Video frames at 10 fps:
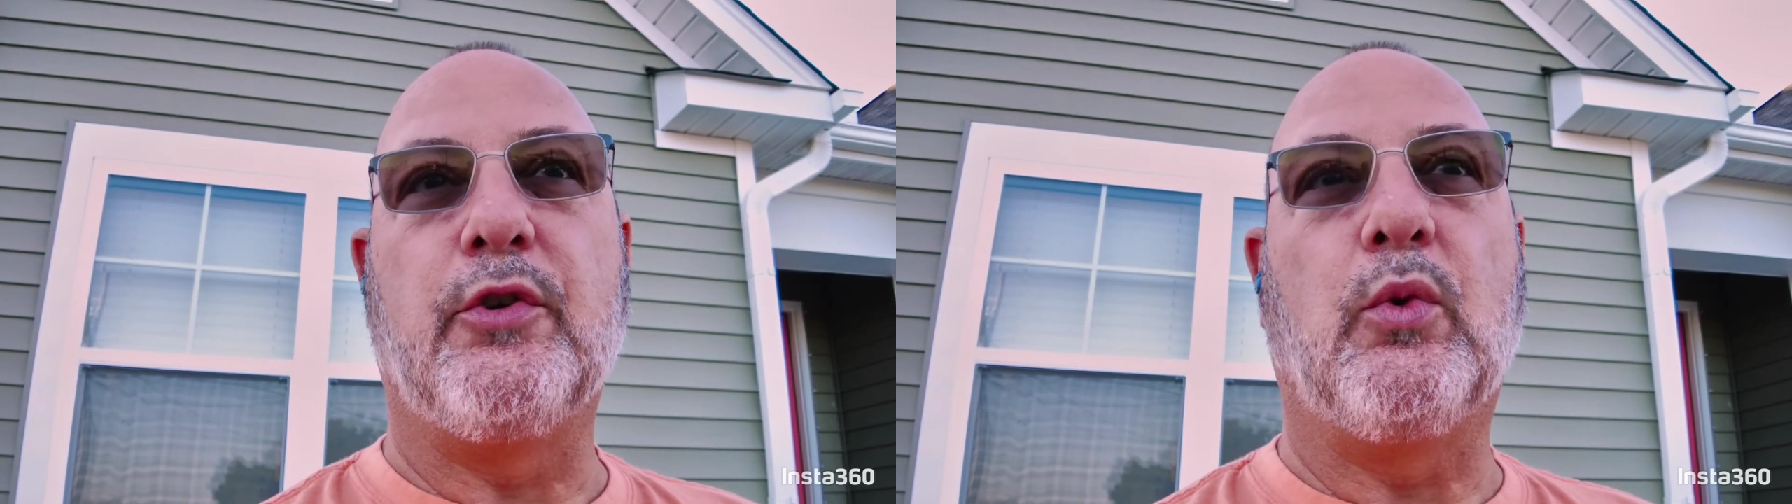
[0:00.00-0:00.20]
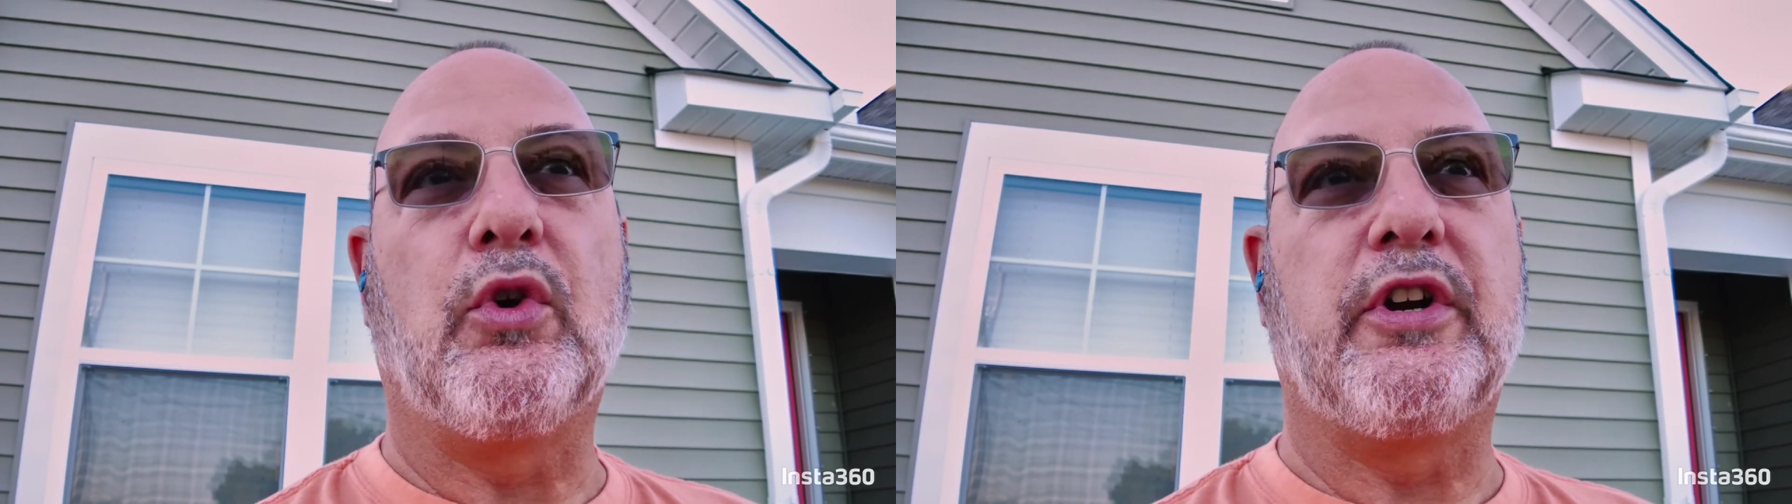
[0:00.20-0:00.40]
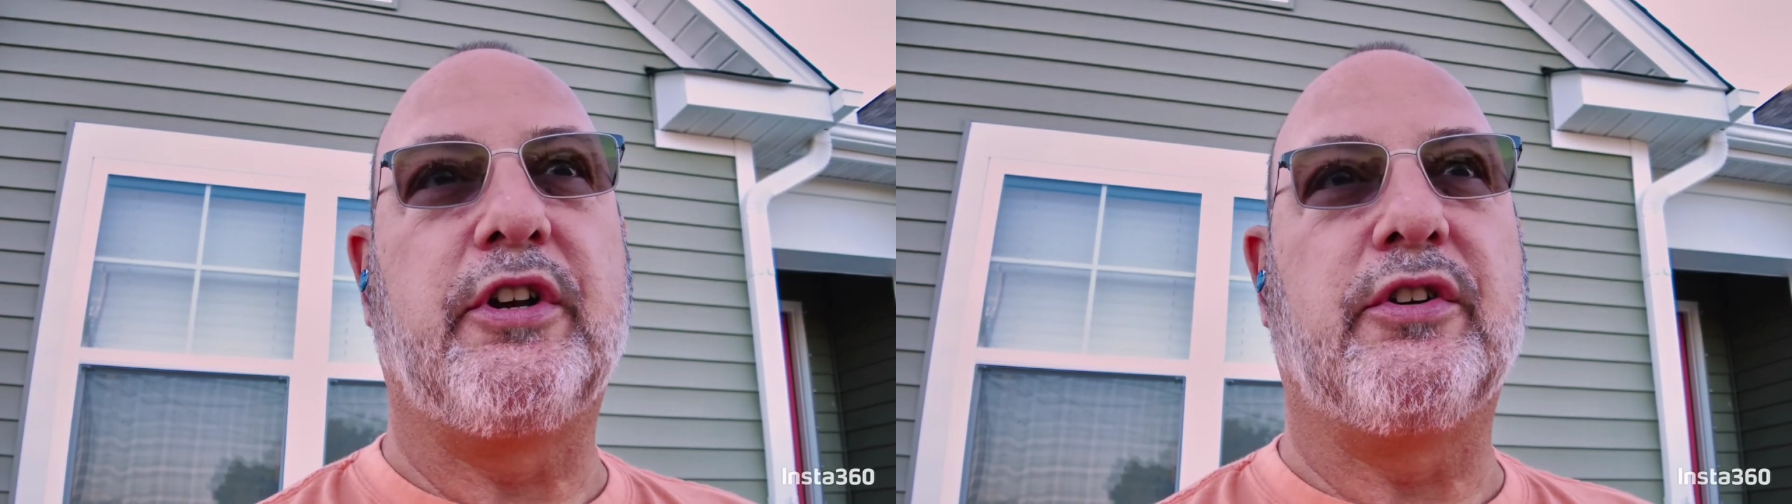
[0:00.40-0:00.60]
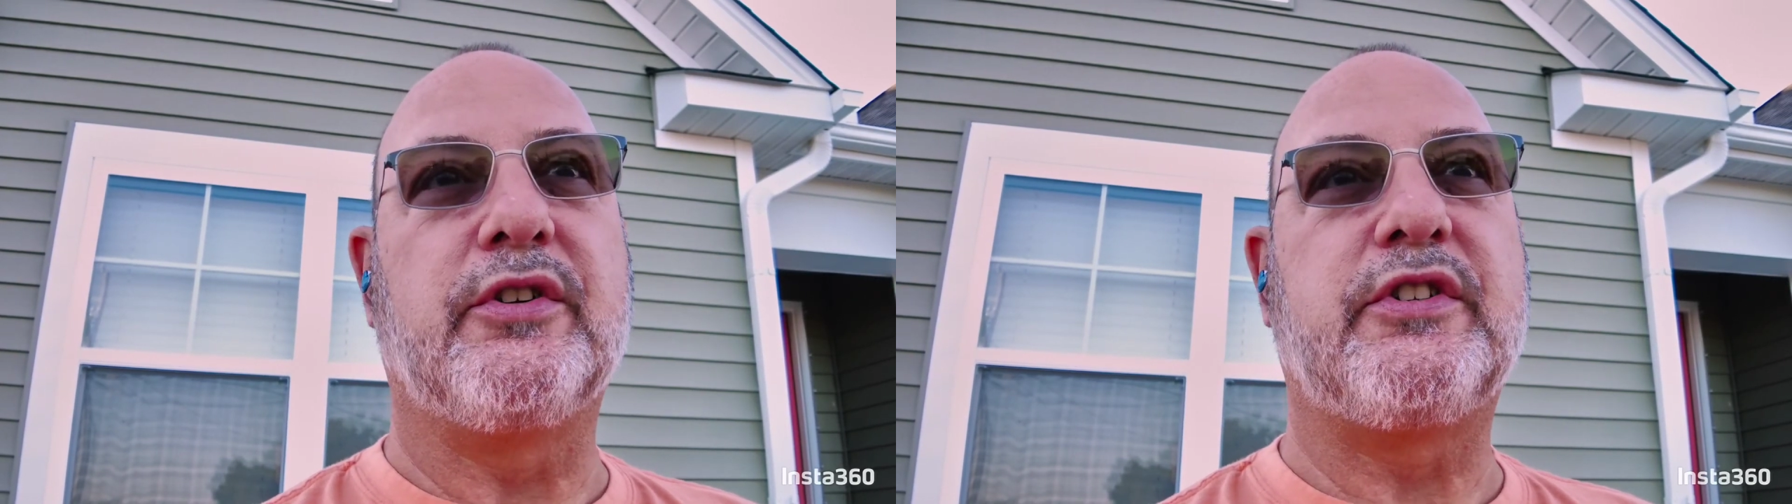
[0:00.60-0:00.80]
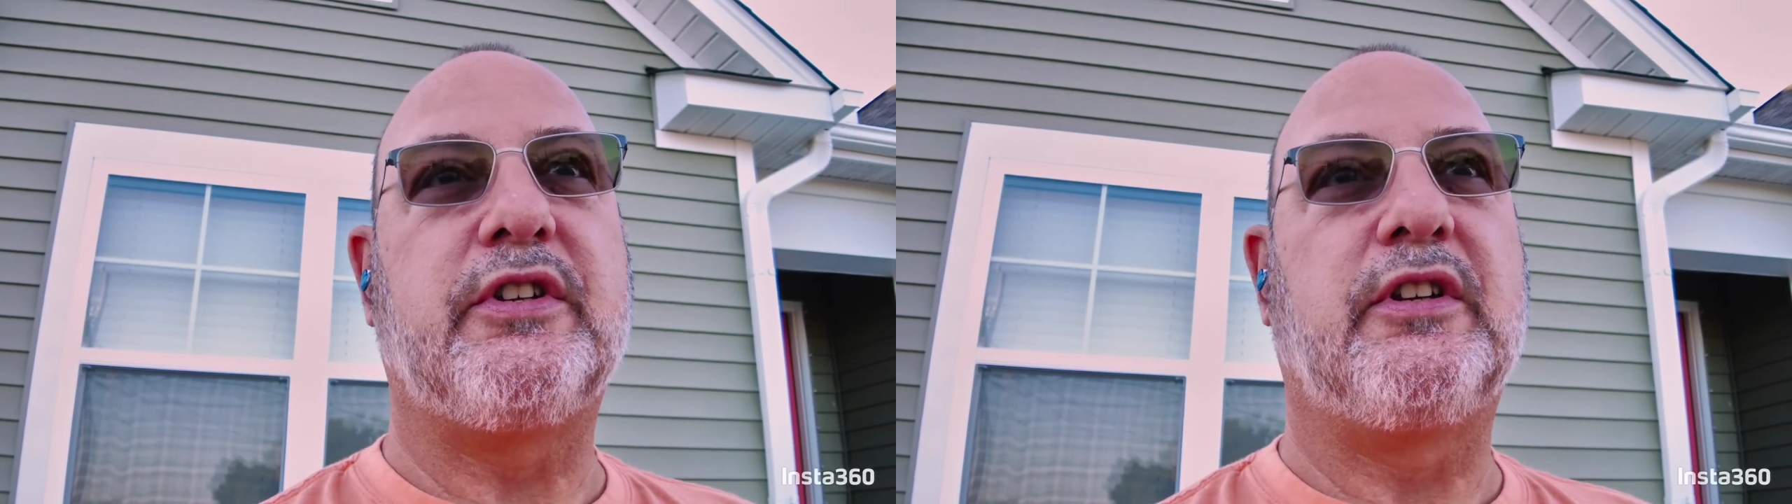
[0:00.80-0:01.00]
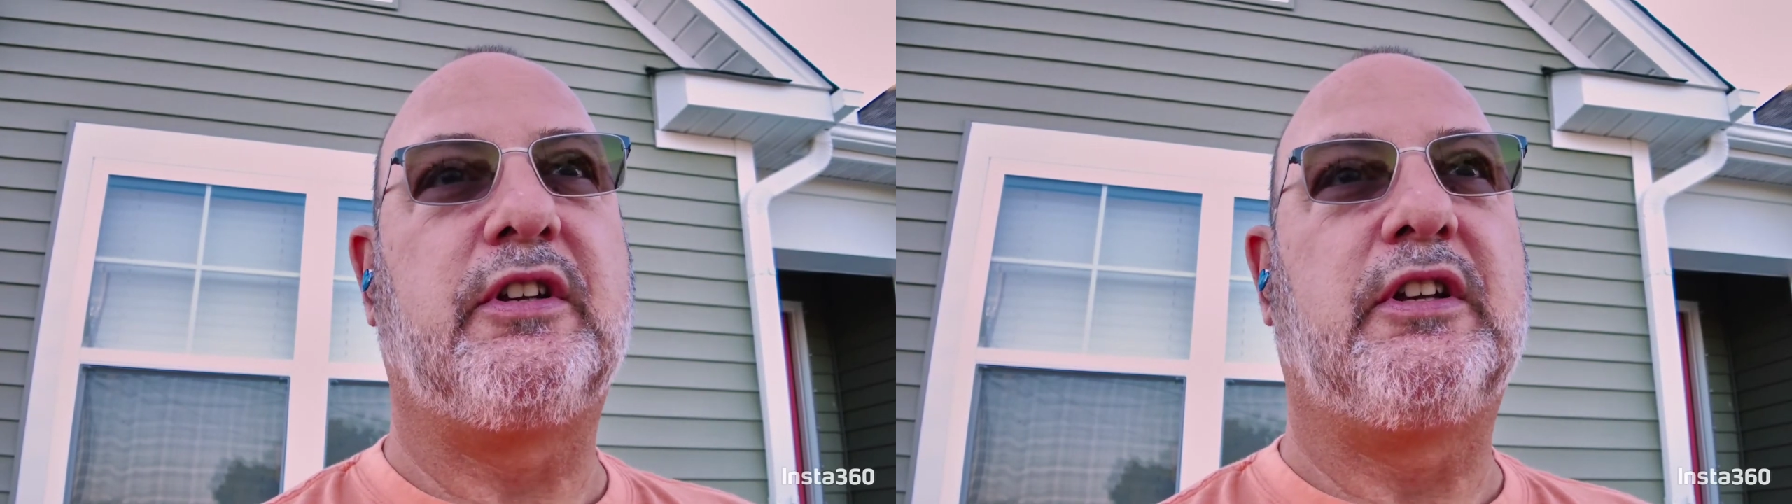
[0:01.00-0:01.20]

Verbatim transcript: the Warriors